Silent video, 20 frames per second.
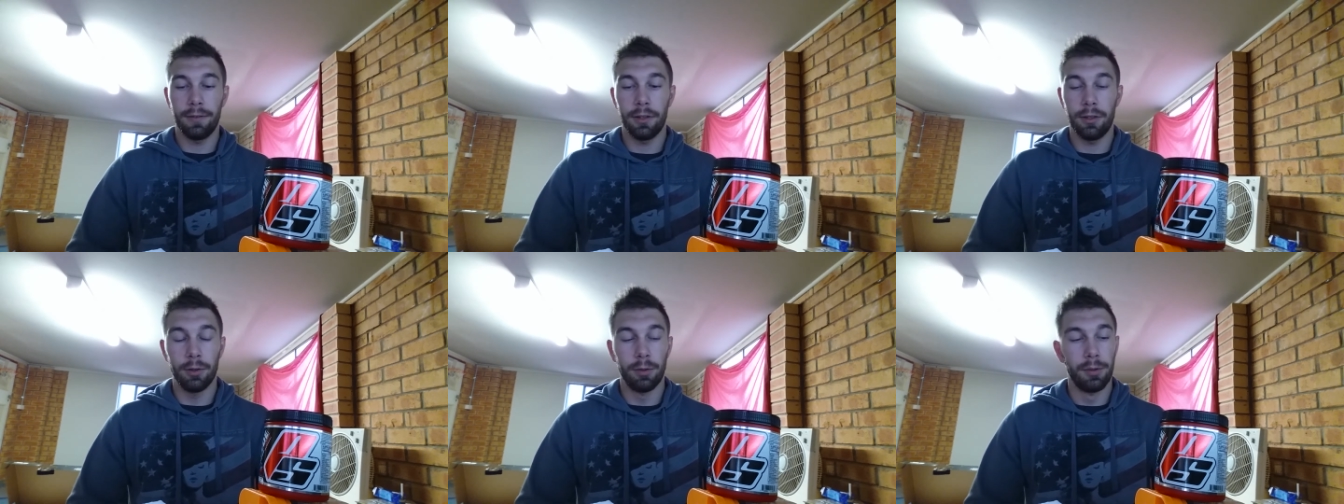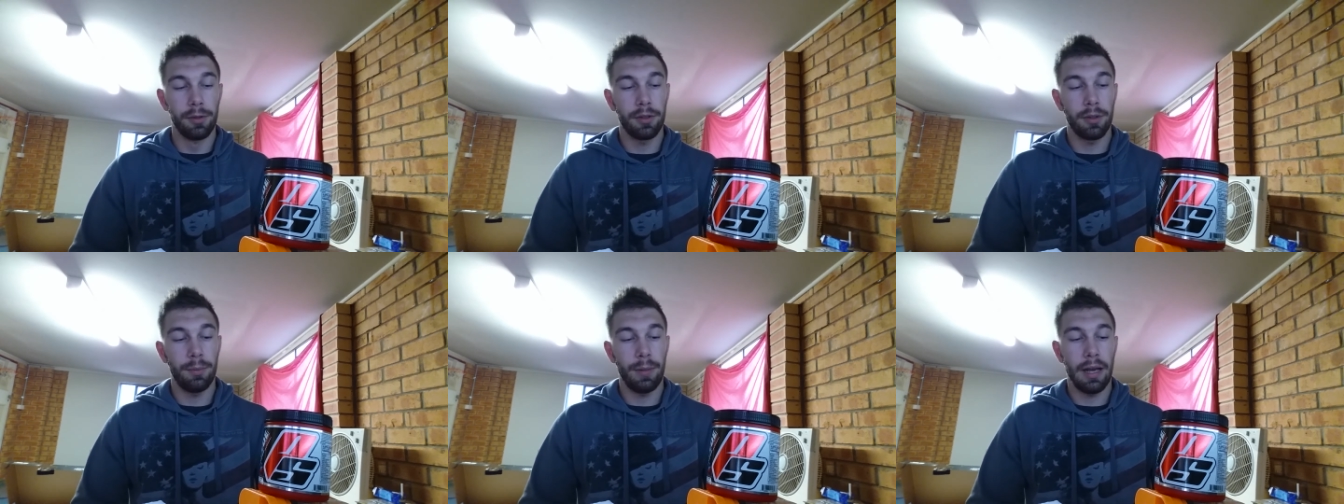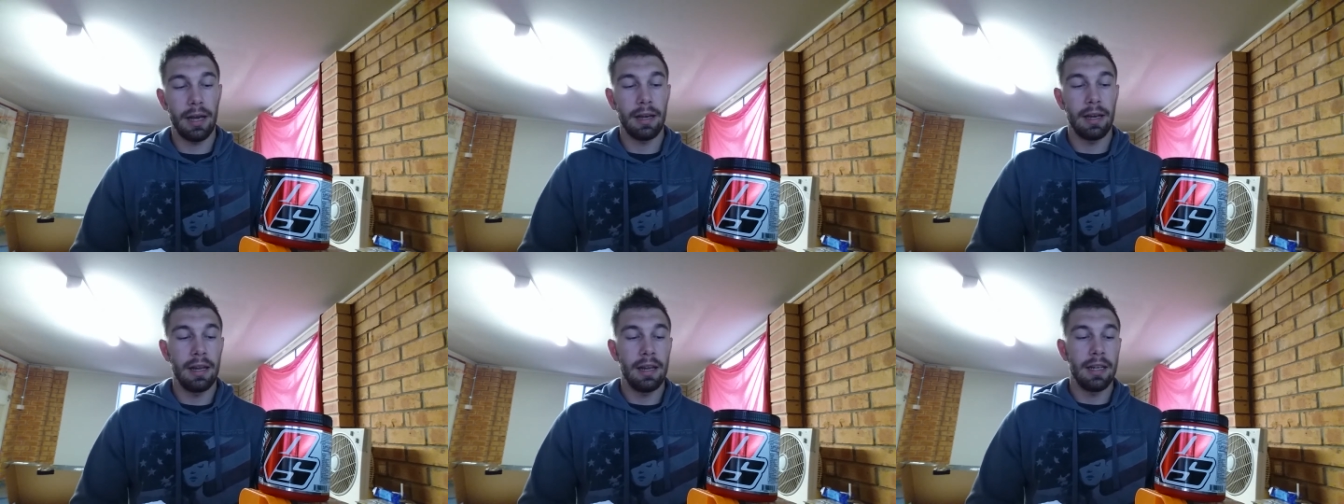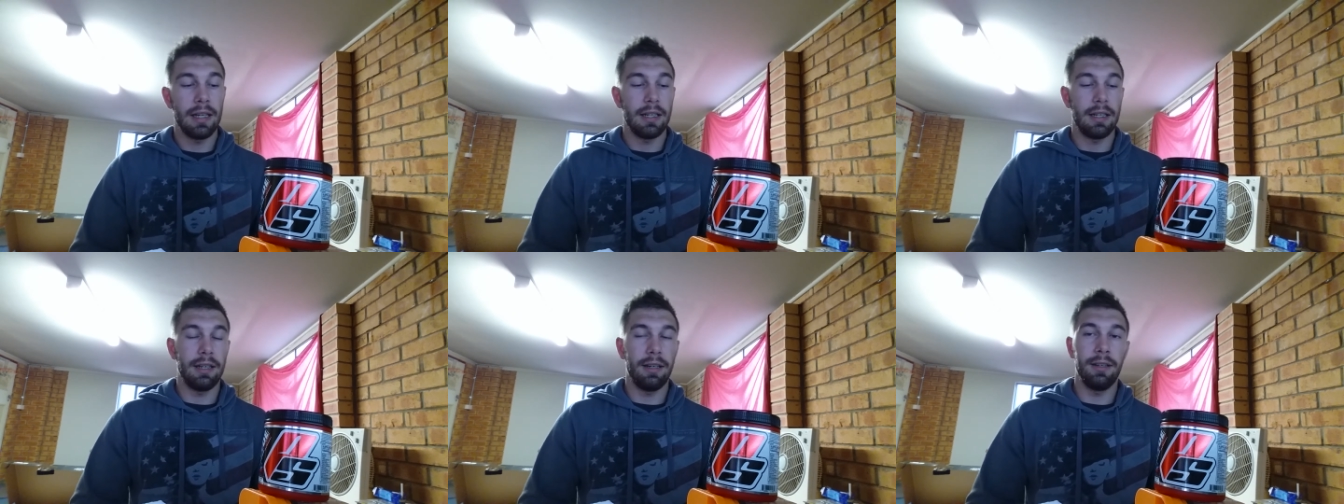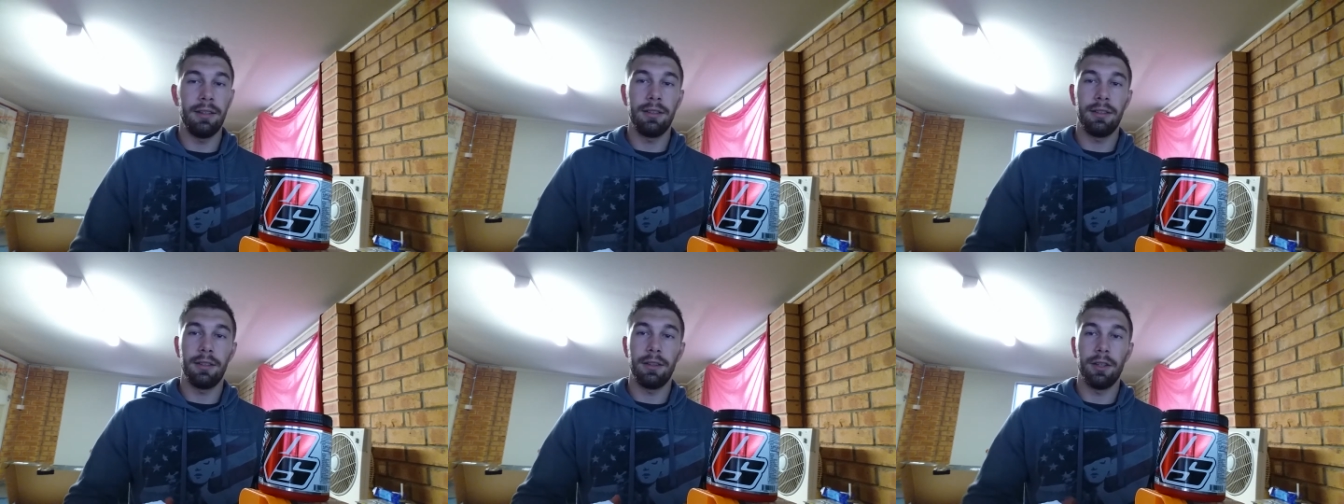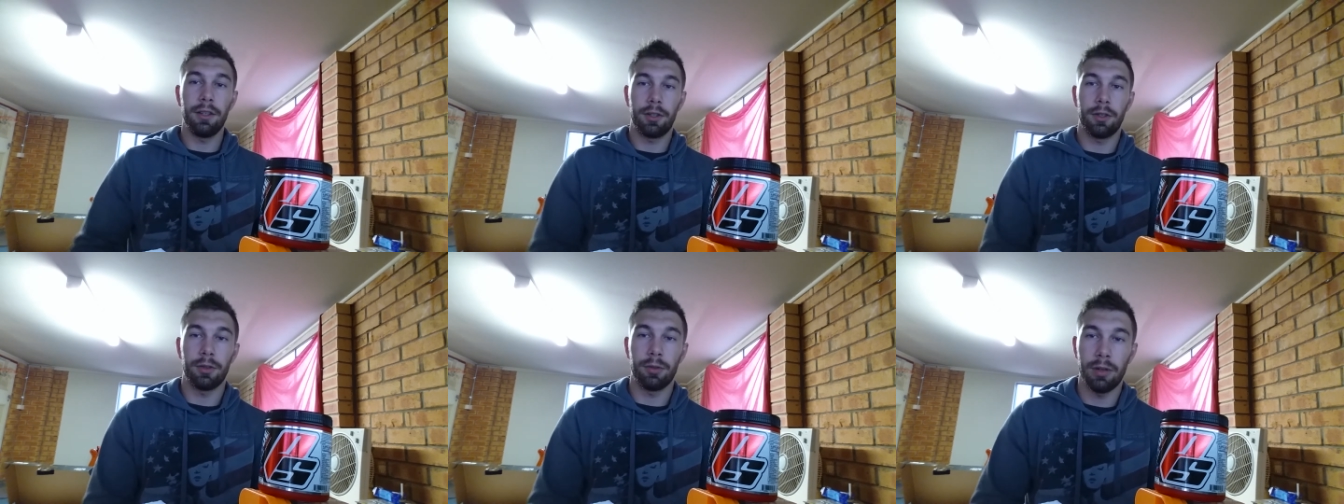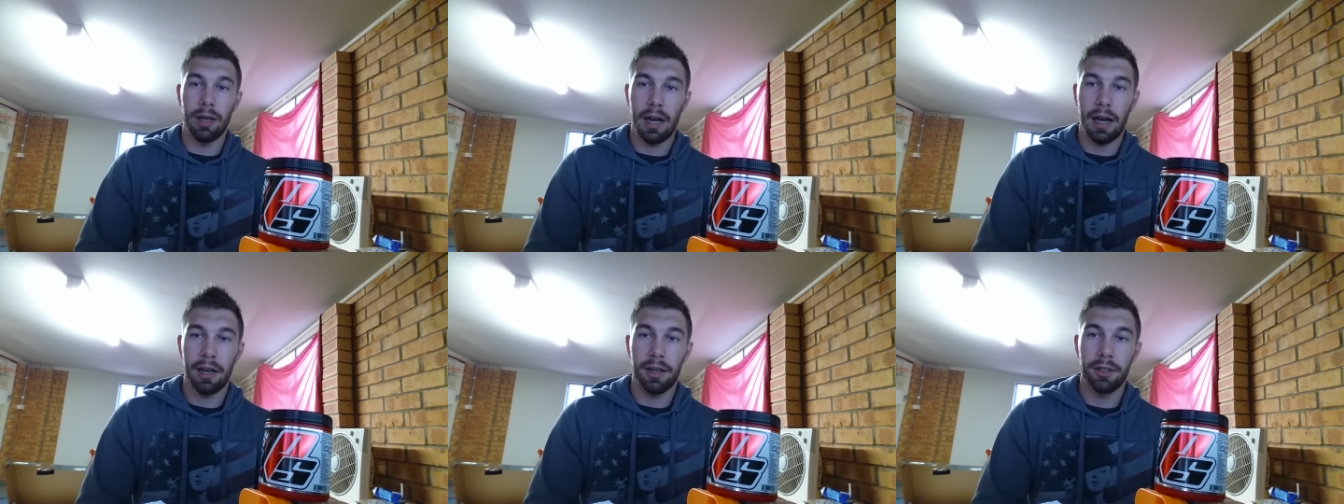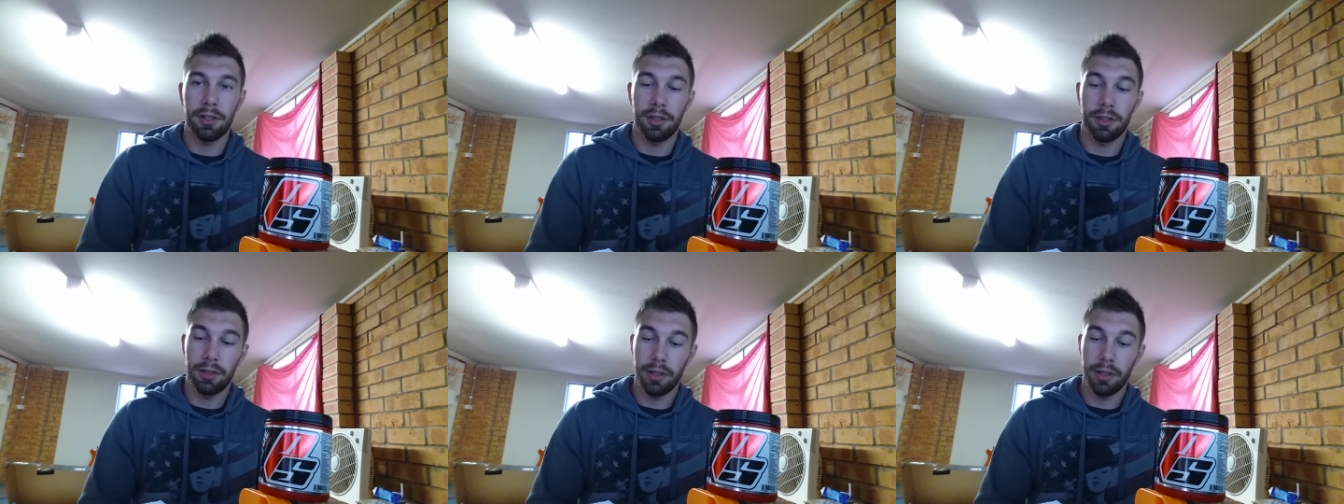to talk about is the crash.